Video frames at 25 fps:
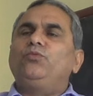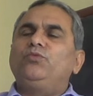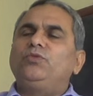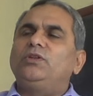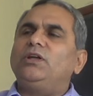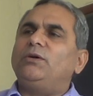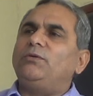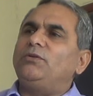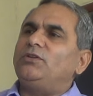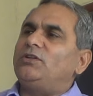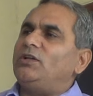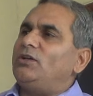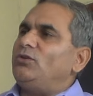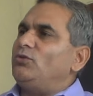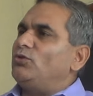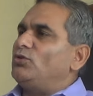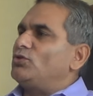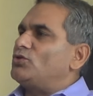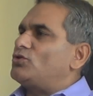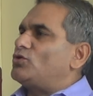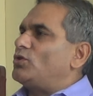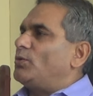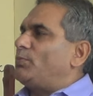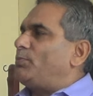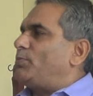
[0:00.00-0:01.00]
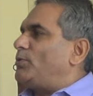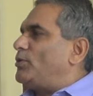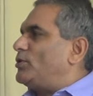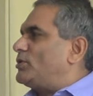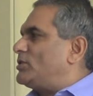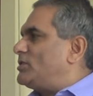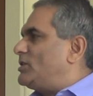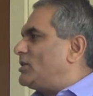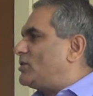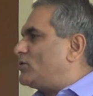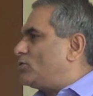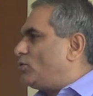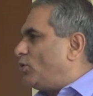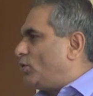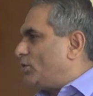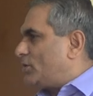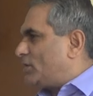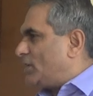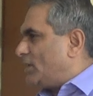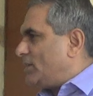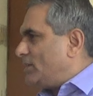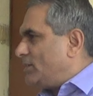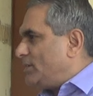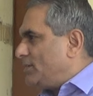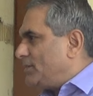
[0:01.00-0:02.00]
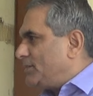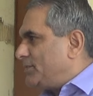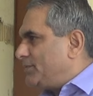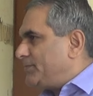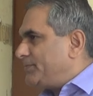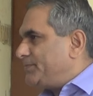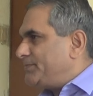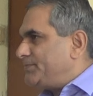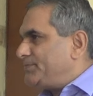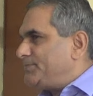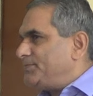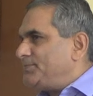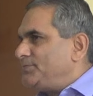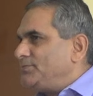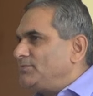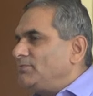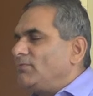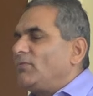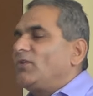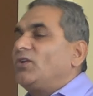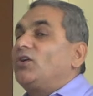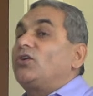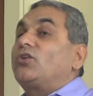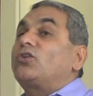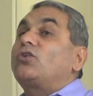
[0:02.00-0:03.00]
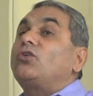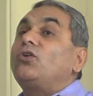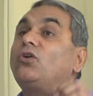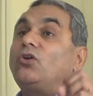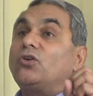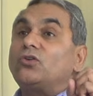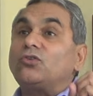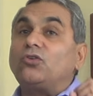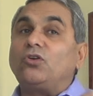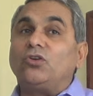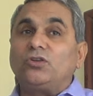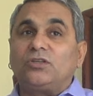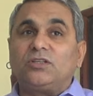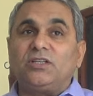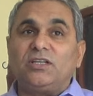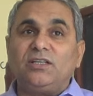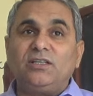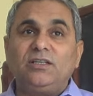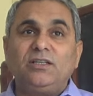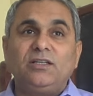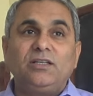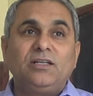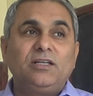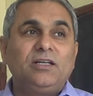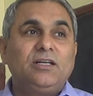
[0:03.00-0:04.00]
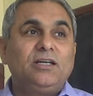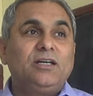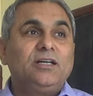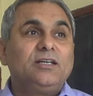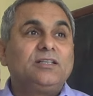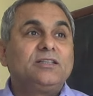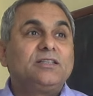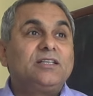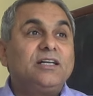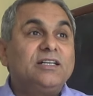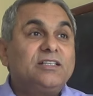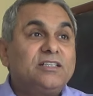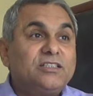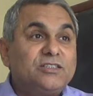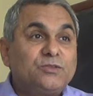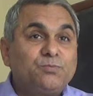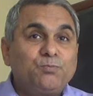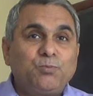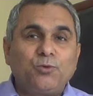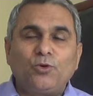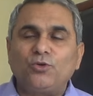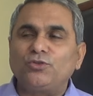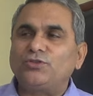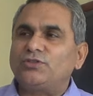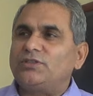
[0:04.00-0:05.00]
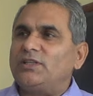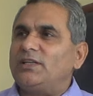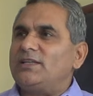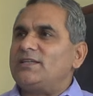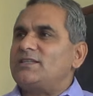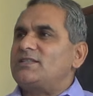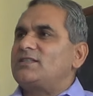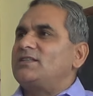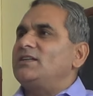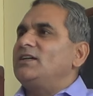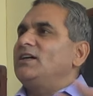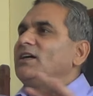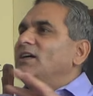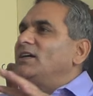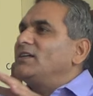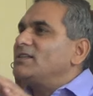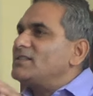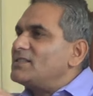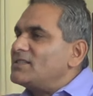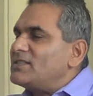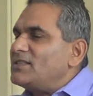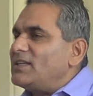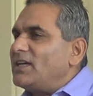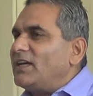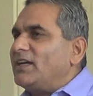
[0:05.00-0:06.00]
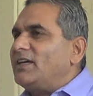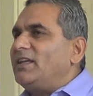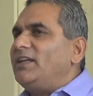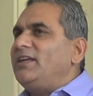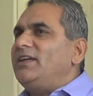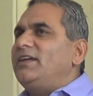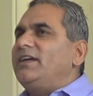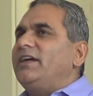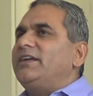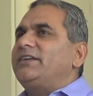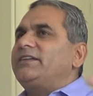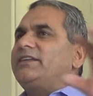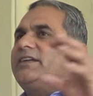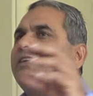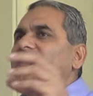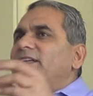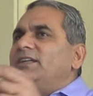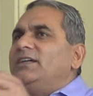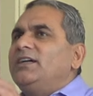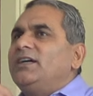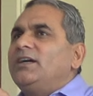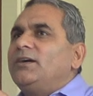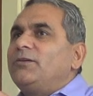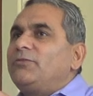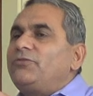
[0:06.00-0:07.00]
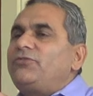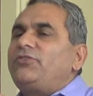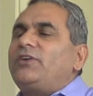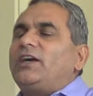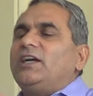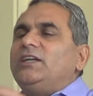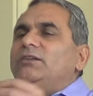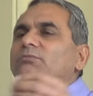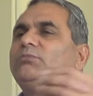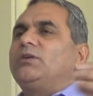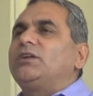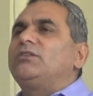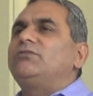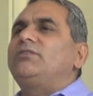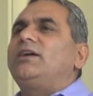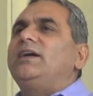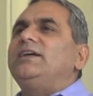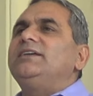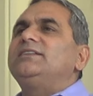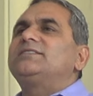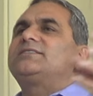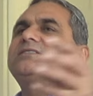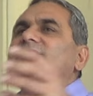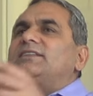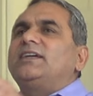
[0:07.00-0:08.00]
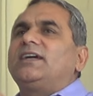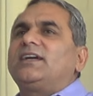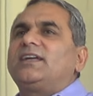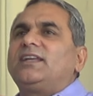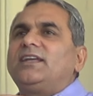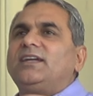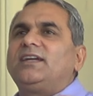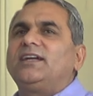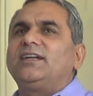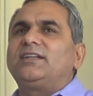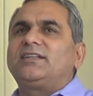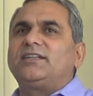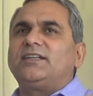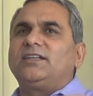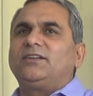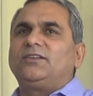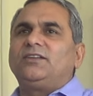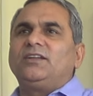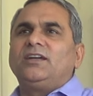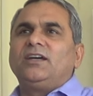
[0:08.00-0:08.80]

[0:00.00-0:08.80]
They used to put the cotton, raw cotton, that is processed, segregated, fiber wise segregated.